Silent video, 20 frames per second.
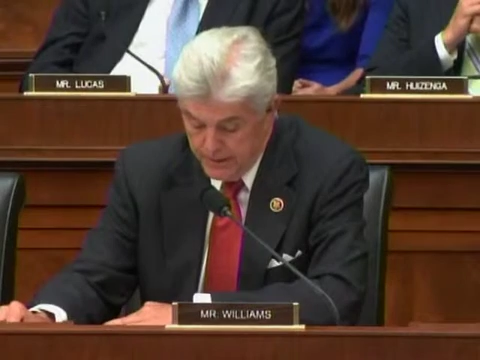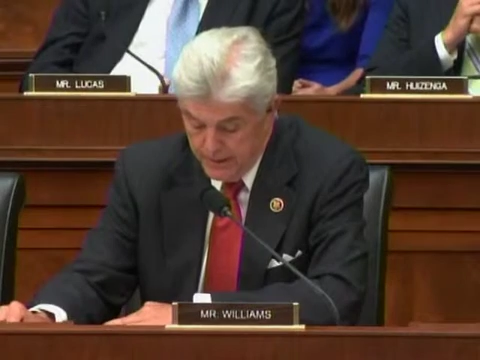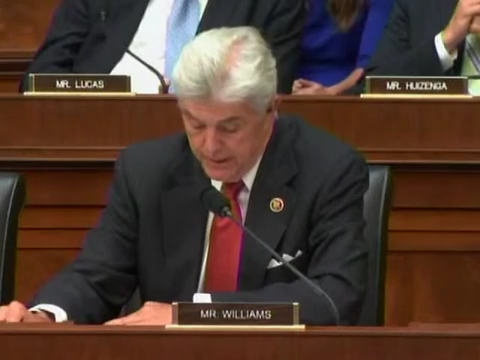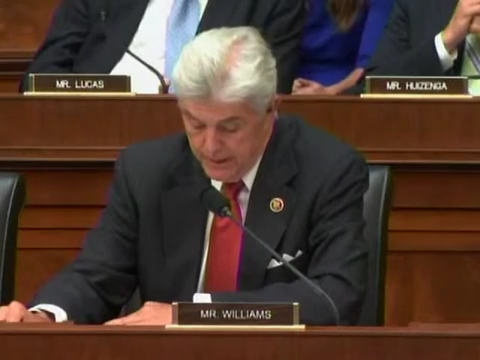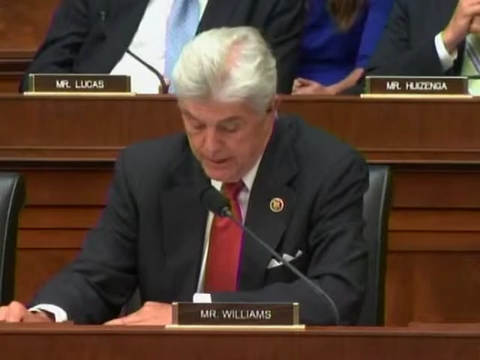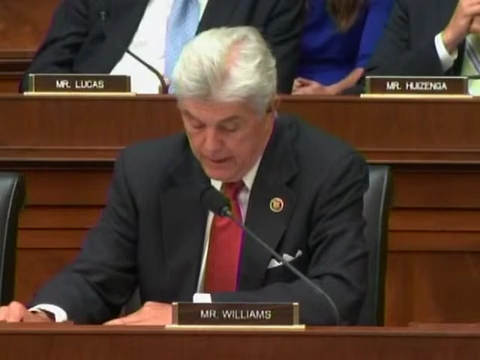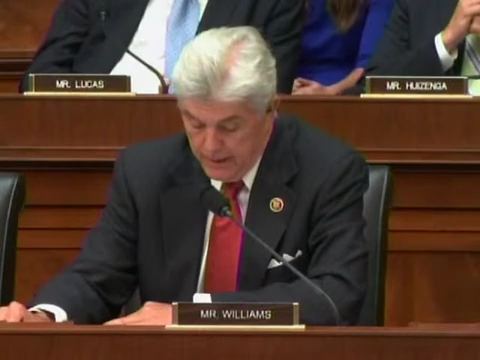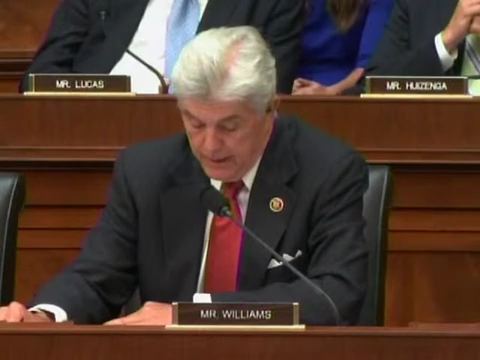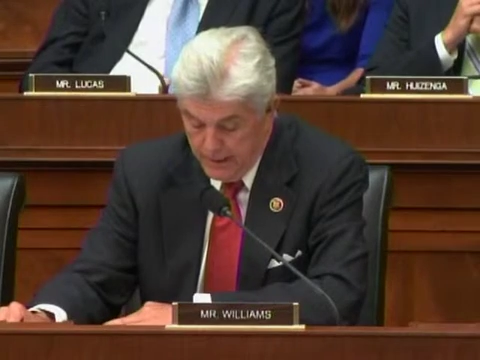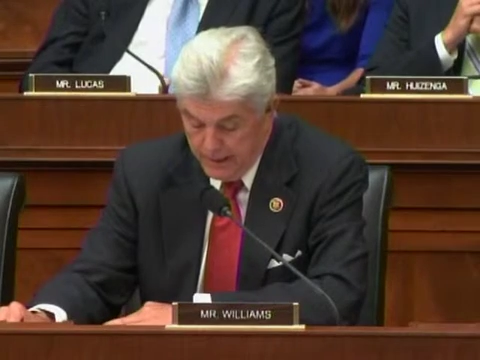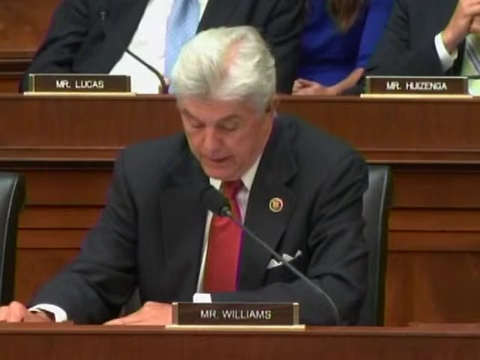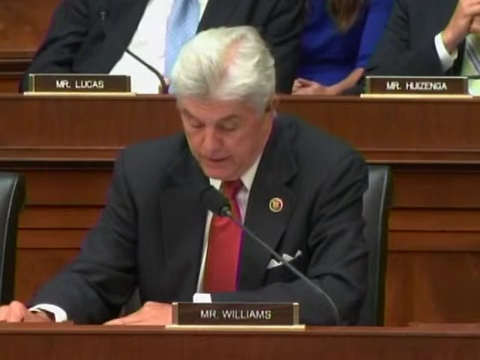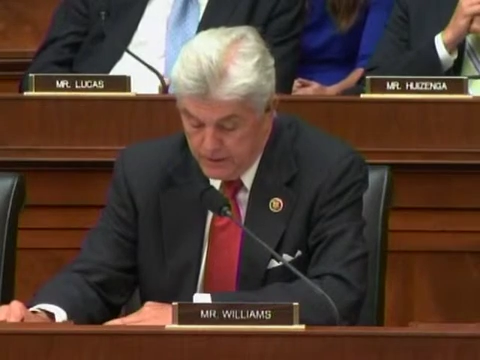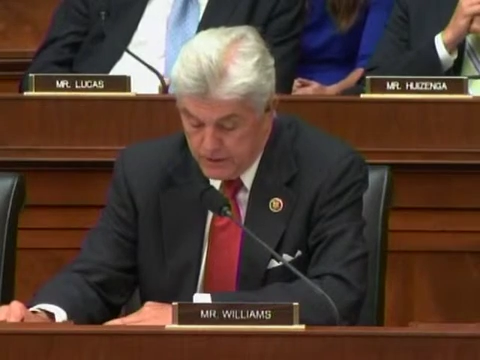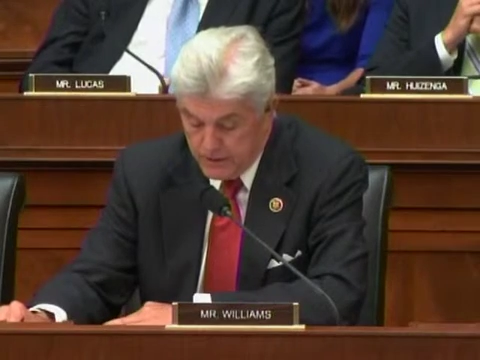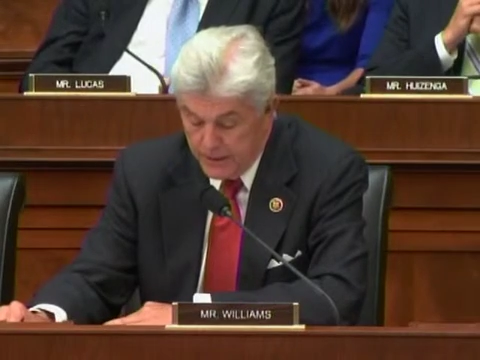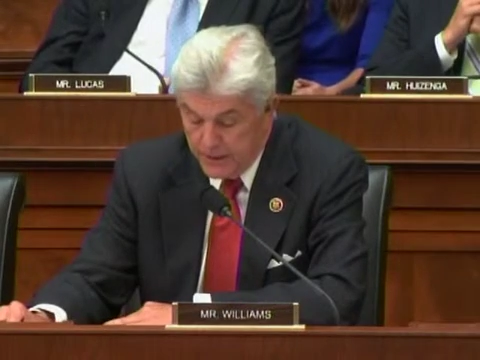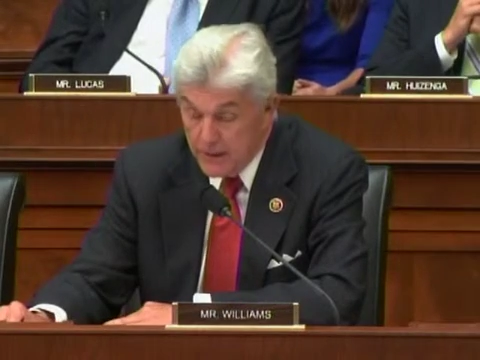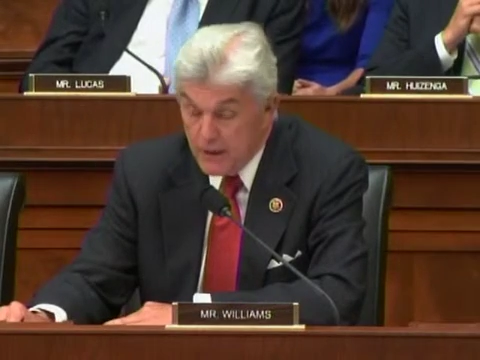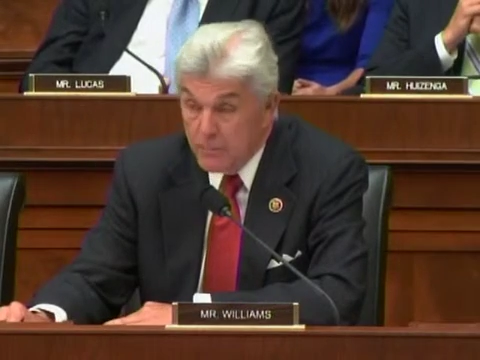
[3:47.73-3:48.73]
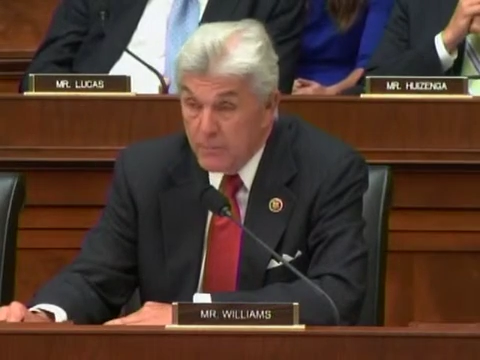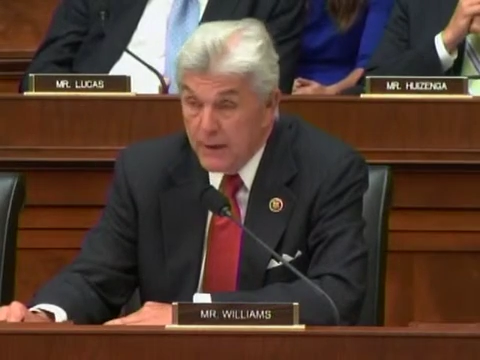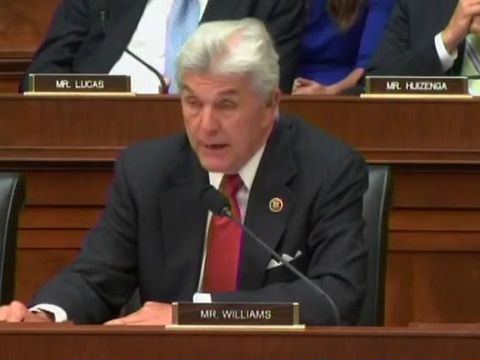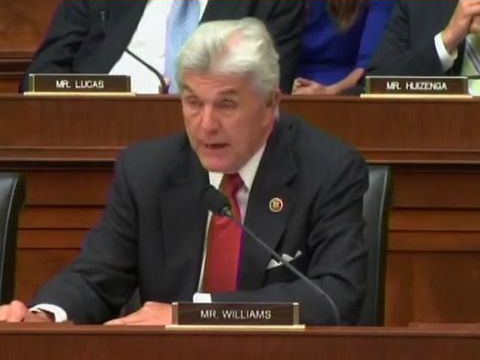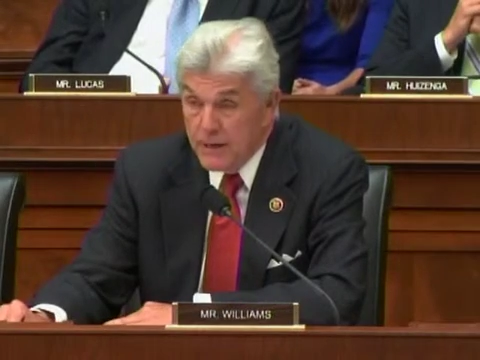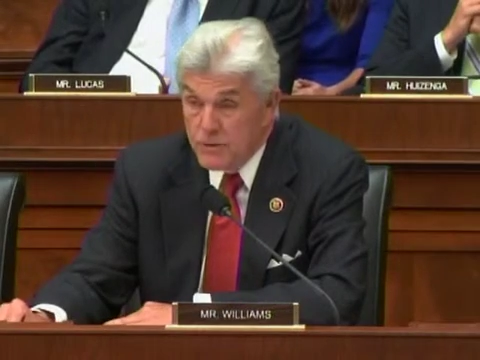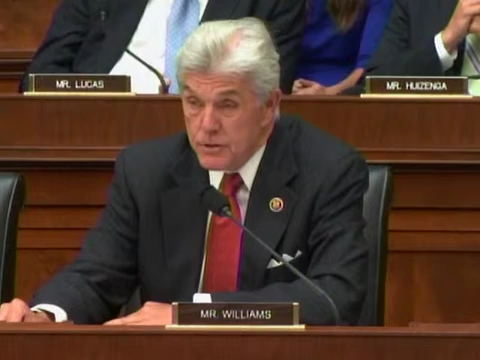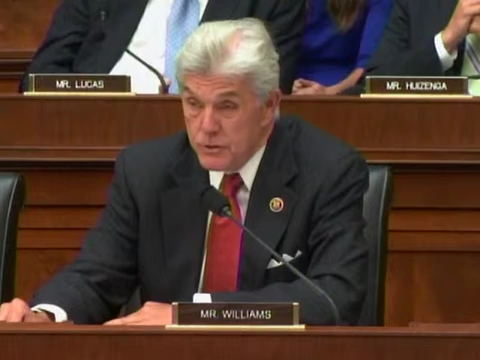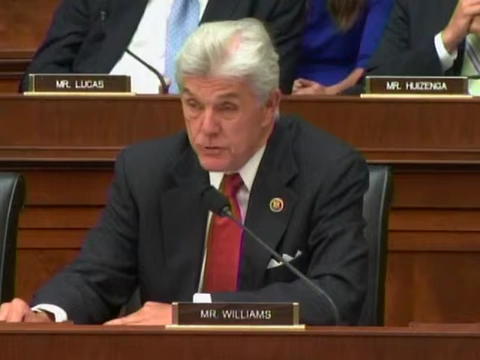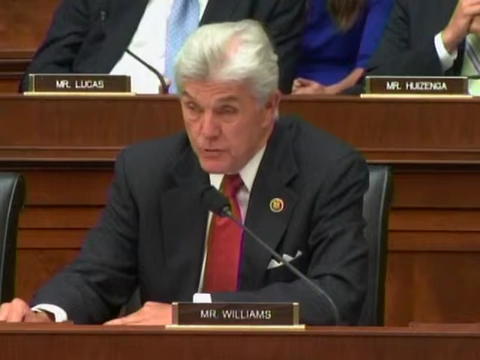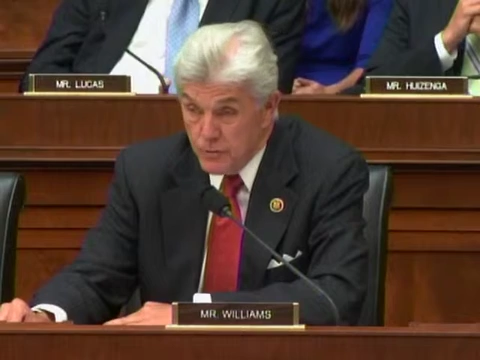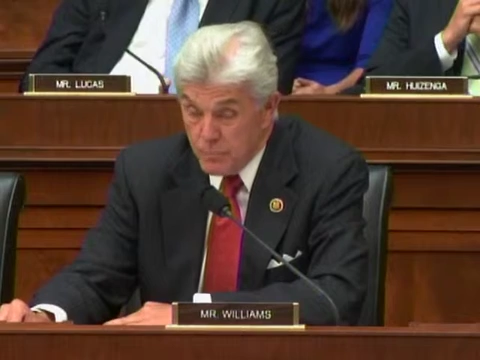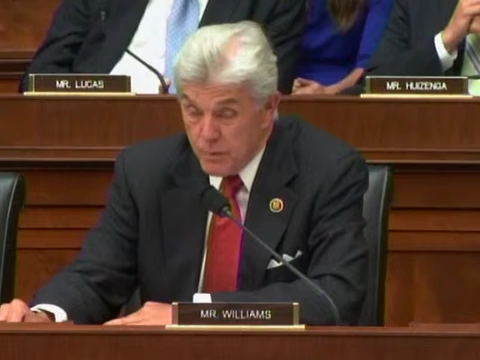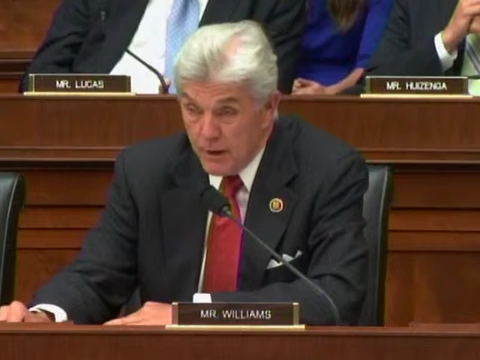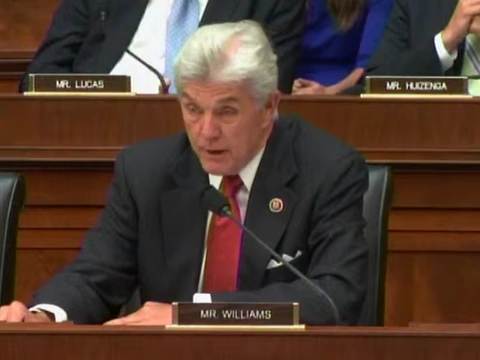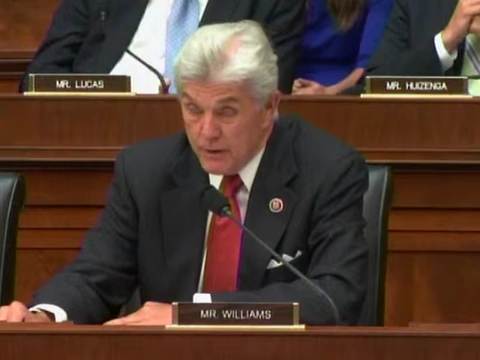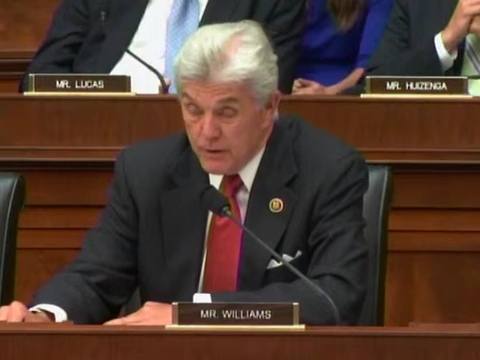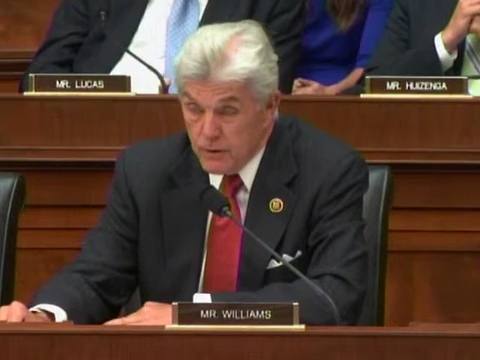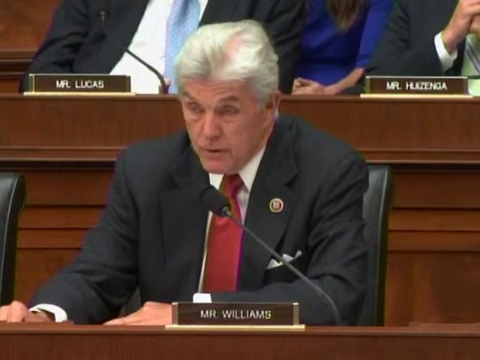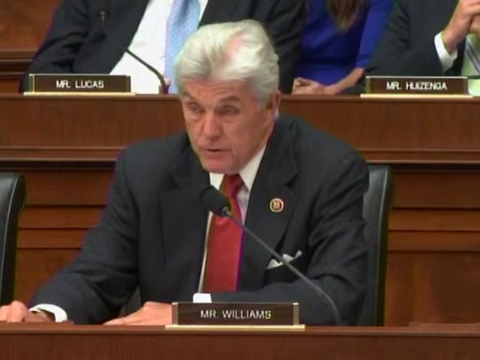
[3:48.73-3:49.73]
and I can tell you banks, as you've
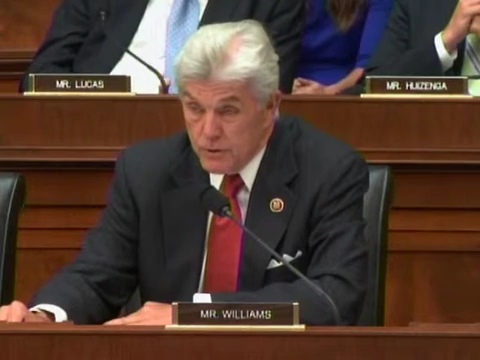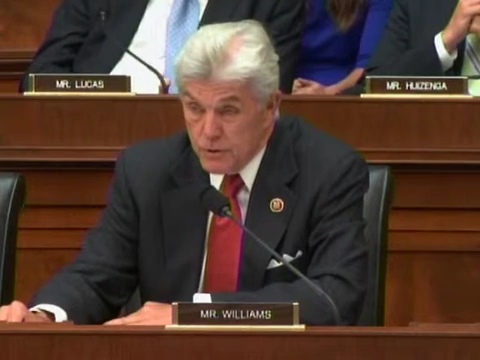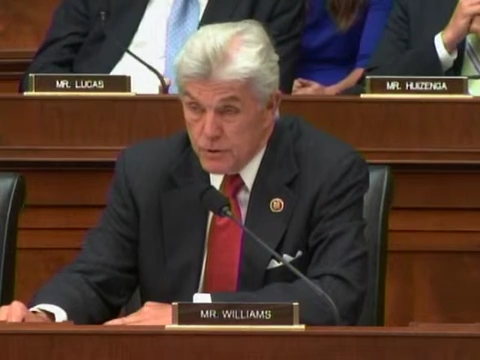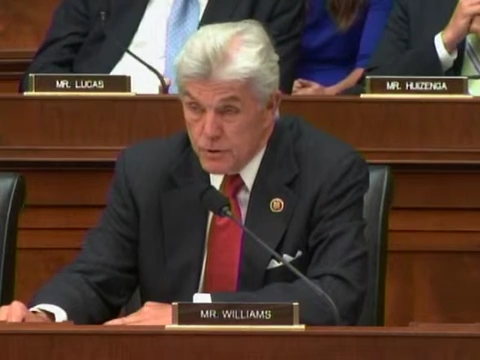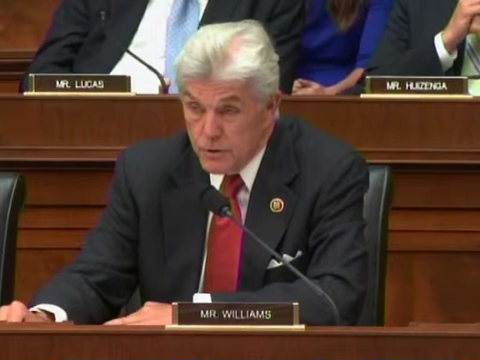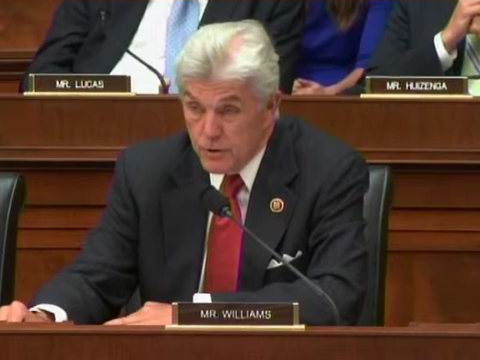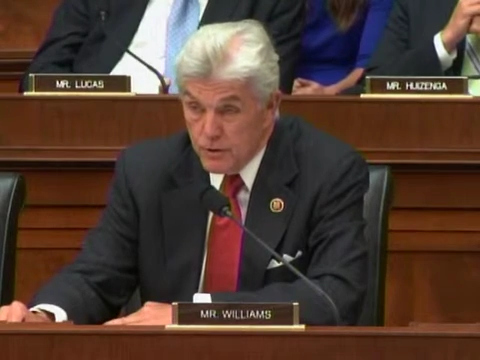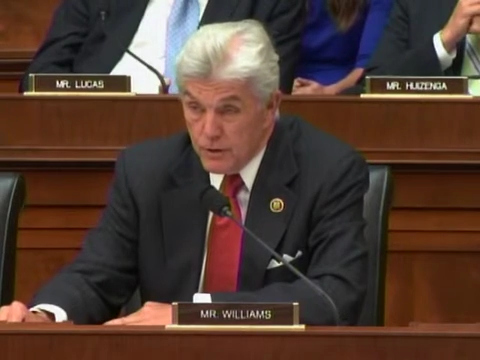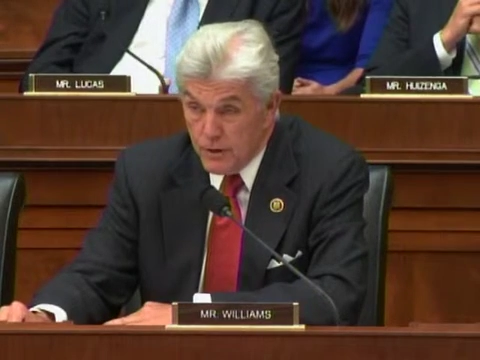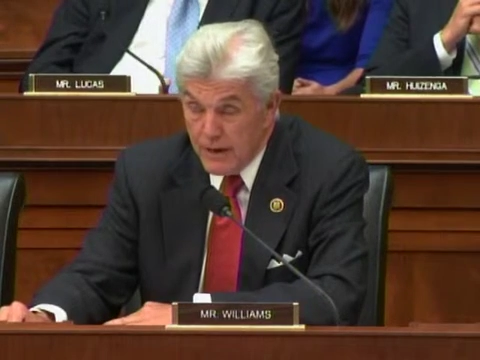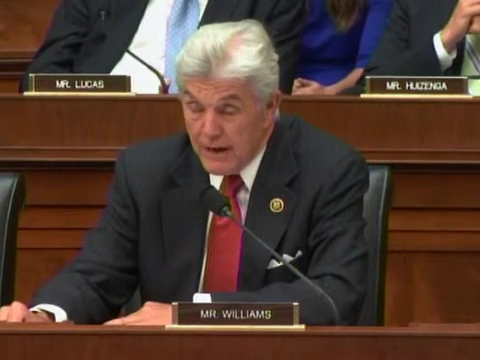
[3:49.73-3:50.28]
probably heard this too,